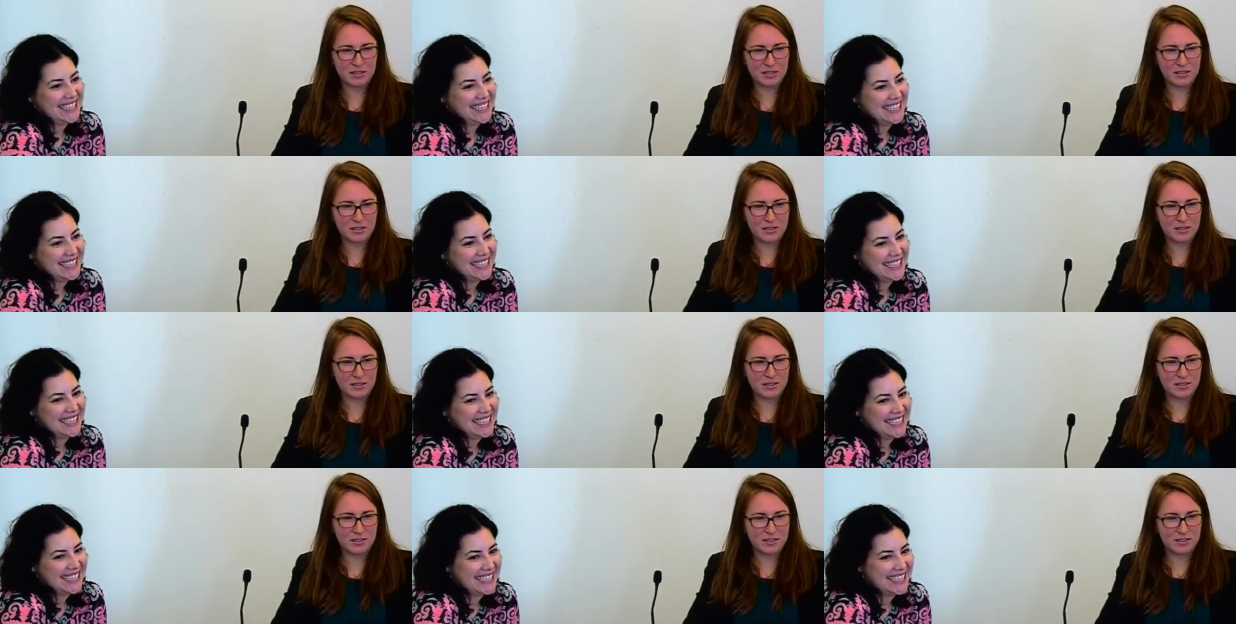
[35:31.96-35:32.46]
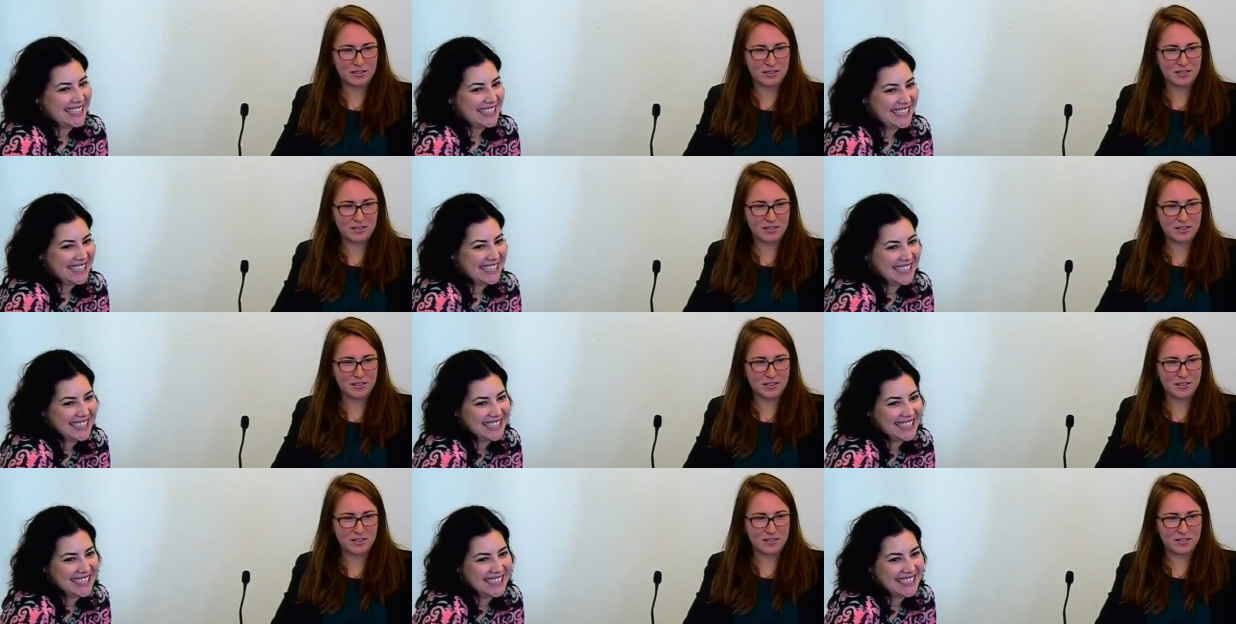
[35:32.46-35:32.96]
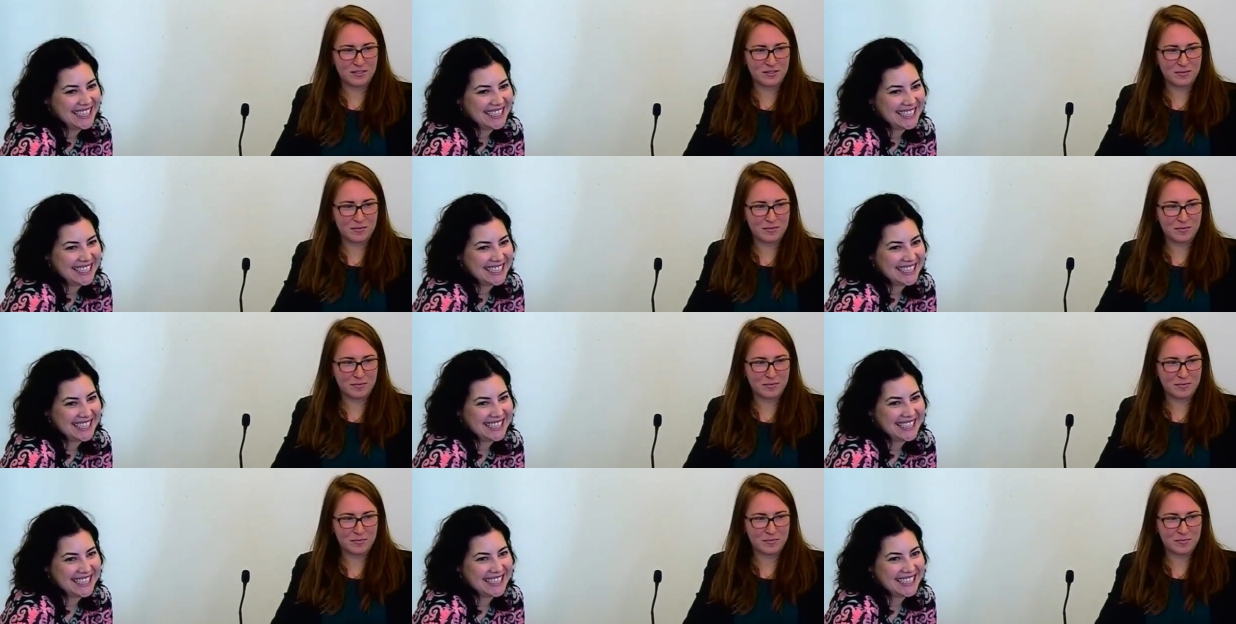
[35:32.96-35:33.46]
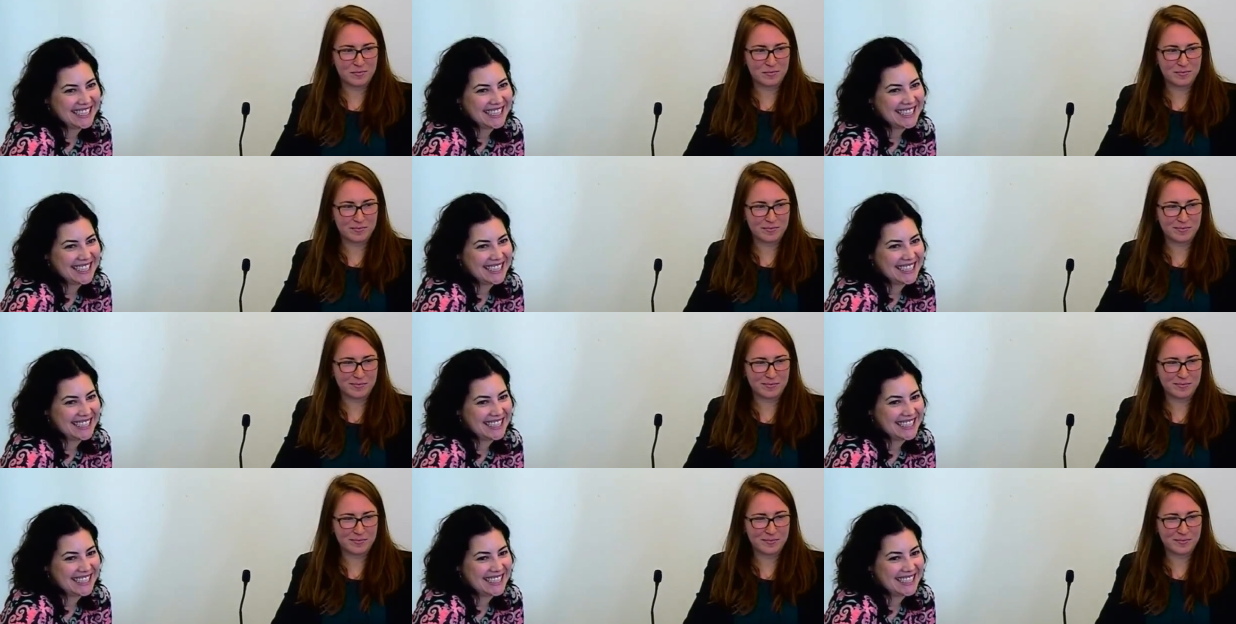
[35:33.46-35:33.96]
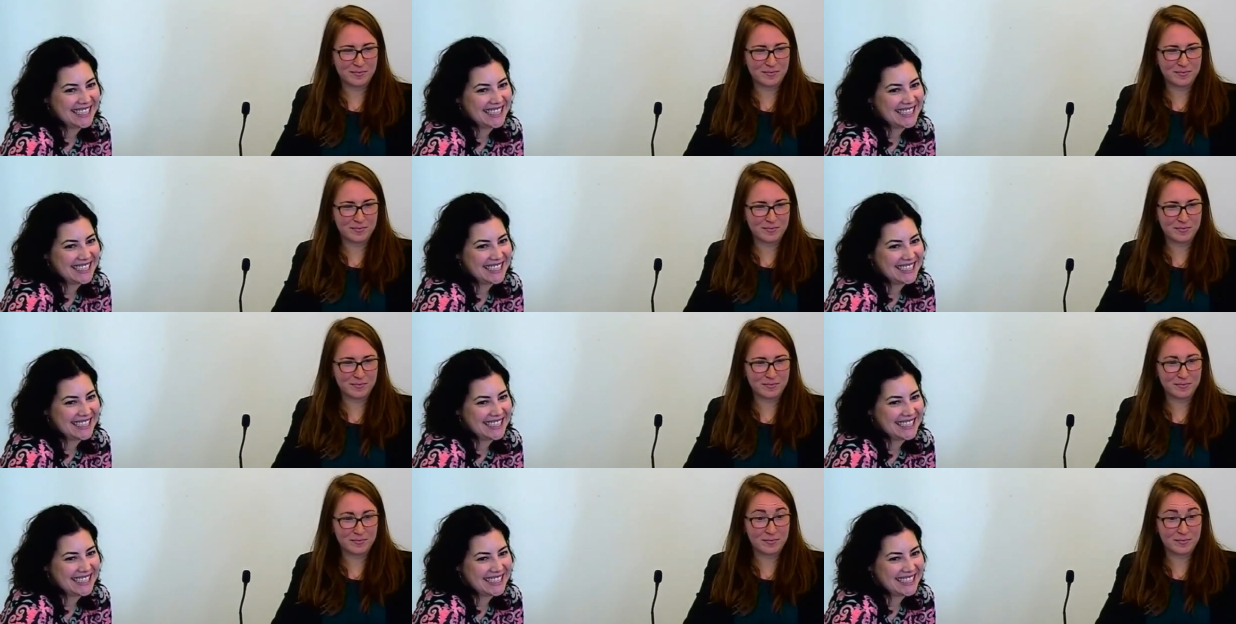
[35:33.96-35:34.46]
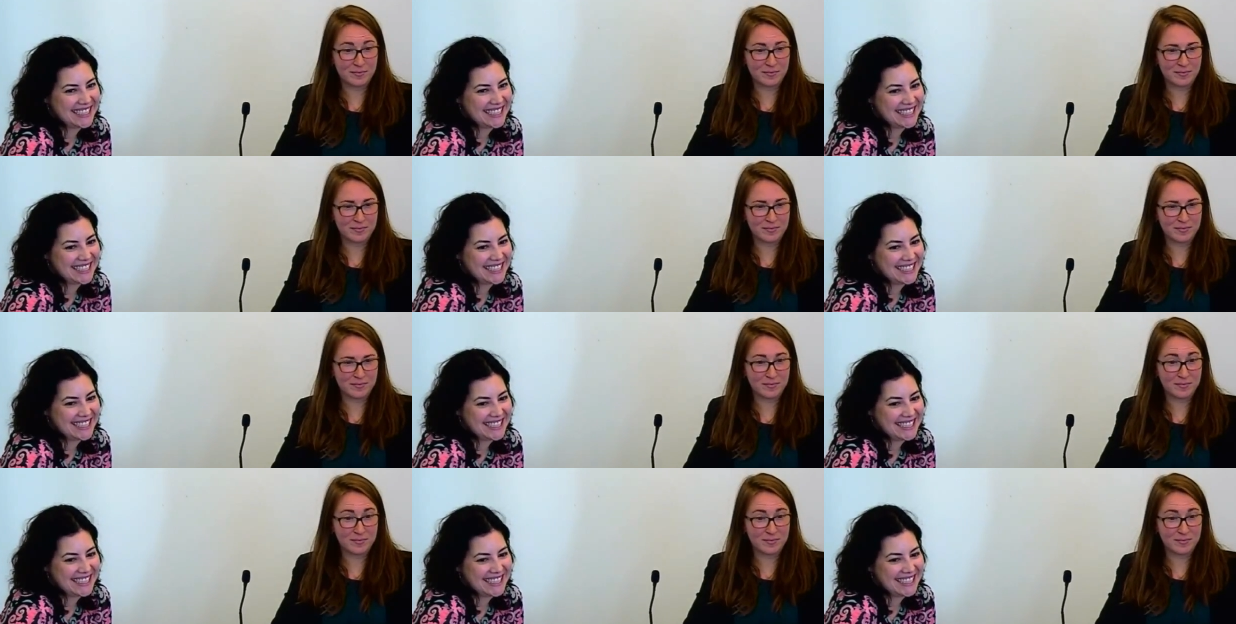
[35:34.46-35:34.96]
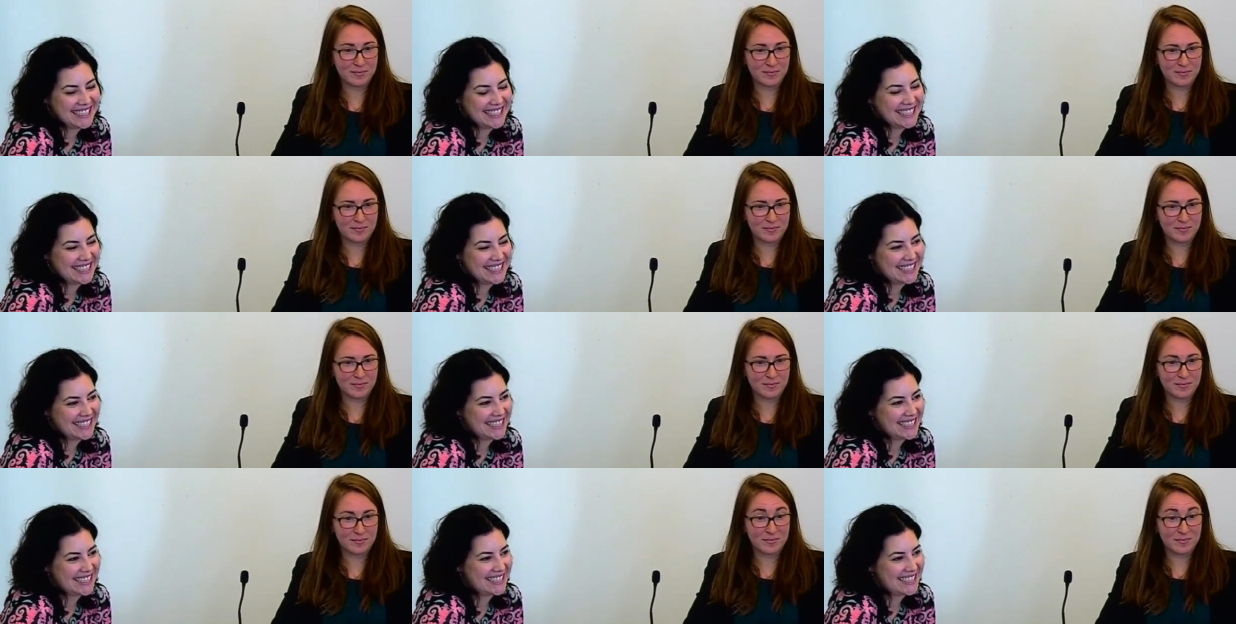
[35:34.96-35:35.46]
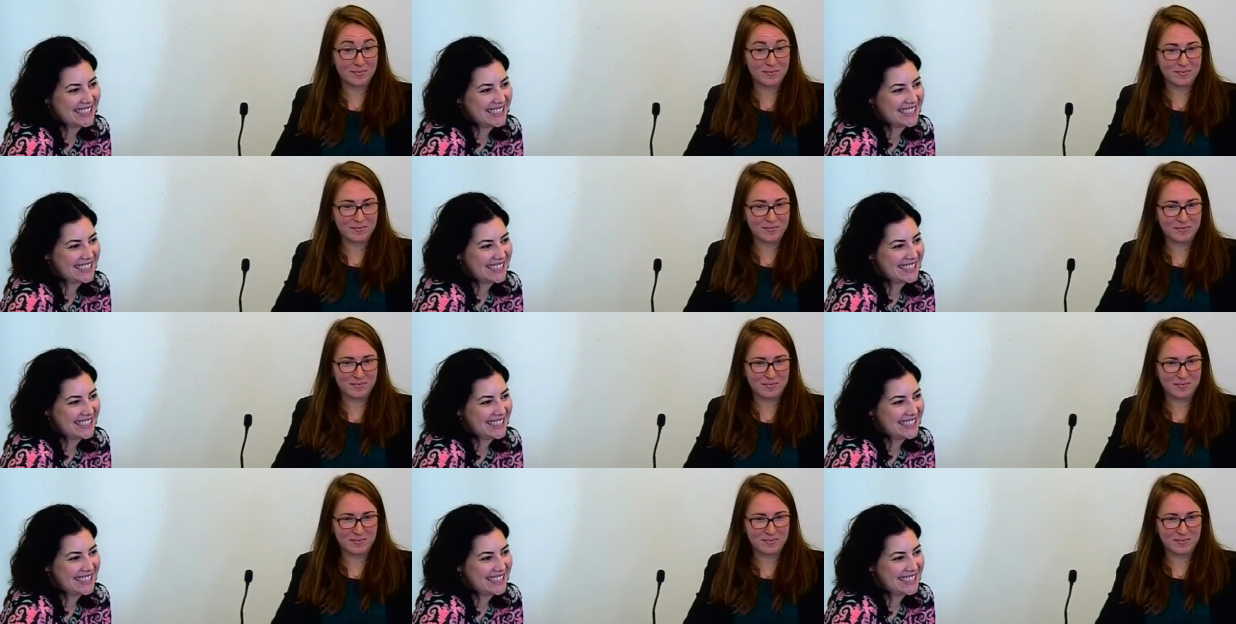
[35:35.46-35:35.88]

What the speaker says: Nothing is said.